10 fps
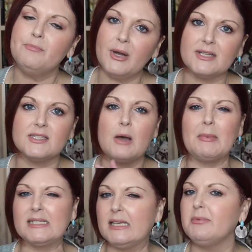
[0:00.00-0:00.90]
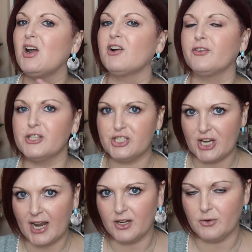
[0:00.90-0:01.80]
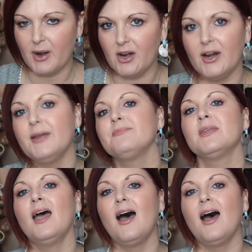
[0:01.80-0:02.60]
books on my TBR for January.